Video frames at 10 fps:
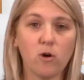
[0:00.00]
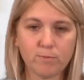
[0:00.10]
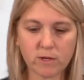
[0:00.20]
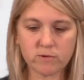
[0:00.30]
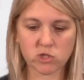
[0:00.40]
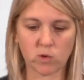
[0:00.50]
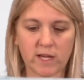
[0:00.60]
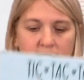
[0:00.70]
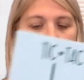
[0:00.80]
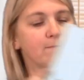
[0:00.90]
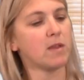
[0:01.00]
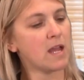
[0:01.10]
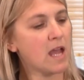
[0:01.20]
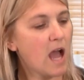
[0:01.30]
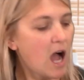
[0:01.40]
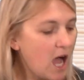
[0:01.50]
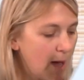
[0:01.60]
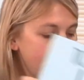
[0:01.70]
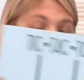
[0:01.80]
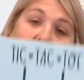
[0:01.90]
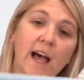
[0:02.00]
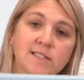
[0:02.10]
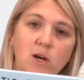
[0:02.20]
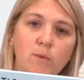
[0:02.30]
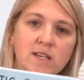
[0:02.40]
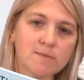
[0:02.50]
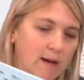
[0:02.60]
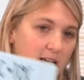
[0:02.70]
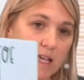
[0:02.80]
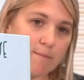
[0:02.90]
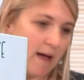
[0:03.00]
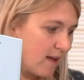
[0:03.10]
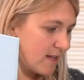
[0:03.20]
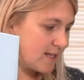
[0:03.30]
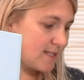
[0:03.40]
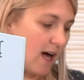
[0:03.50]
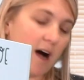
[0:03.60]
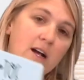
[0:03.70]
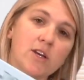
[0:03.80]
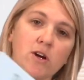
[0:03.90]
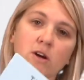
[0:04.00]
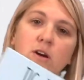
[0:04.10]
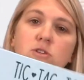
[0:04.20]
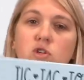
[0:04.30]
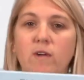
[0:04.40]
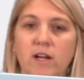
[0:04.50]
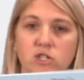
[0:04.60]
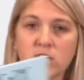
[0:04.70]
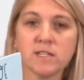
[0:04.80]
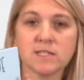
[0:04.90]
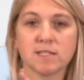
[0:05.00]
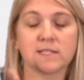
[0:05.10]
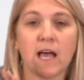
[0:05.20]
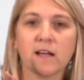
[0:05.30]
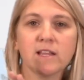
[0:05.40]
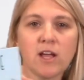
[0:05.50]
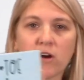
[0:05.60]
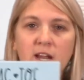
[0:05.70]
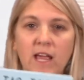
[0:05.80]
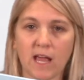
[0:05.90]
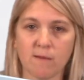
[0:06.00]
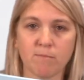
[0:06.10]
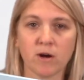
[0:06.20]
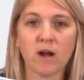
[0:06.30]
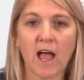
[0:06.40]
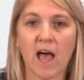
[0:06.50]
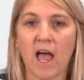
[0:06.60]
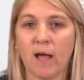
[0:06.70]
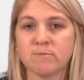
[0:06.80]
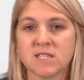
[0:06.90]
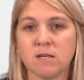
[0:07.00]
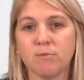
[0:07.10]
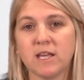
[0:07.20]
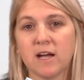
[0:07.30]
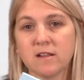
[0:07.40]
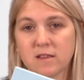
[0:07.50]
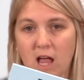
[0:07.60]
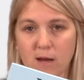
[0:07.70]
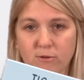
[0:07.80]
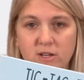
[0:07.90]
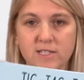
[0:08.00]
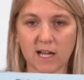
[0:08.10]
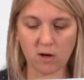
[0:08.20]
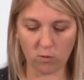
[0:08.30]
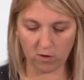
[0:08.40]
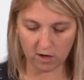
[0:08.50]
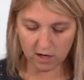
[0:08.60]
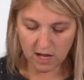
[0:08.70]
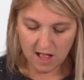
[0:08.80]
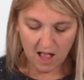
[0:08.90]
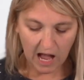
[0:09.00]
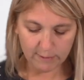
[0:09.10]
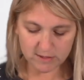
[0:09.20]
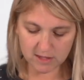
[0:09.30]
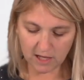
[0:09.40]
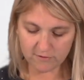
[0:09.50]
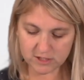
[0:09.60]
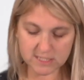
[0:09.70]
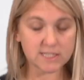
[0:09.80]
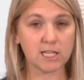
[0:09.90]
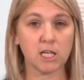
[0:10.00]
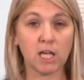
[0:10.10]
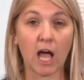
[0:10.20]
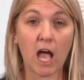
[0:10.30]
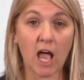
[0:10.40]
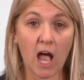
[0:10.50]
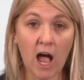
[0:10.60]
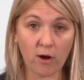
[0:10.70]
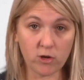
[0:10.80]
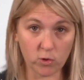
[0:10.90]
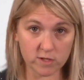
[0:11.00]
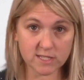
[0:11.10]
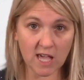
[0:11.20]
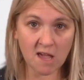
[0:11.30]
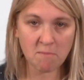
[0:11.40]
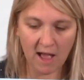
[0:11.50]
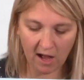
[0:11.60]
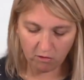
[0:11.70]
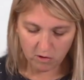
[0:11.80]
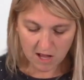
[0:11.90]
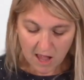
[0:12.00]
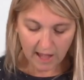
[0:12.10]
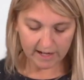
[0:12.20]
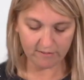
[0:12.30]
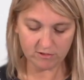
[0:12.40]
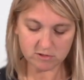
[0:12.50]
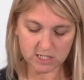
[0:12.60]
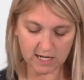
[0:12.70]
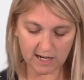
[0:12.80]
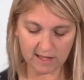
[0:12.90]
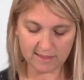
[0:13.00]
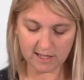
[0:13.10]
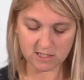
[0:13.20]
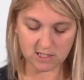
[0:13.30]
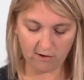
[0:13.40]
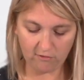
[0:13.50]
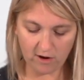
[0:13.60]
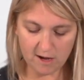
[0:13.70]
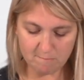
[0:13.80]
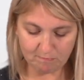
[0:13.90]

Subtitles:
you enjoyed it. As always, my email is on your directions. It's gagliardiamber@mcpllibrary.org. I would love to see how yours came out, and if you did anything different,